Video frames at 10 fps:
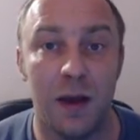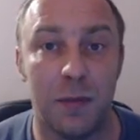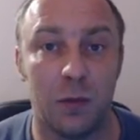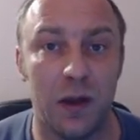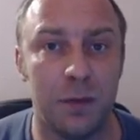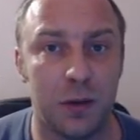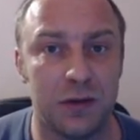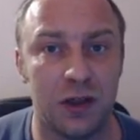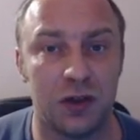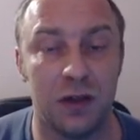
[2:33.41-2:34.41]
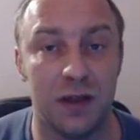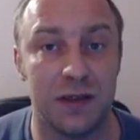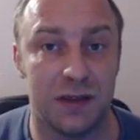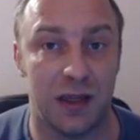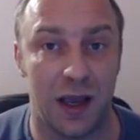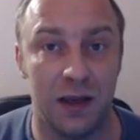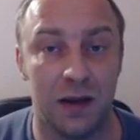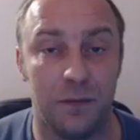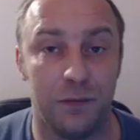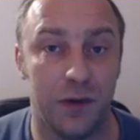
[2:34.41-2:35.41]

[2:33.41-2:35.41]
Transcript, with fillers: But when the position is static,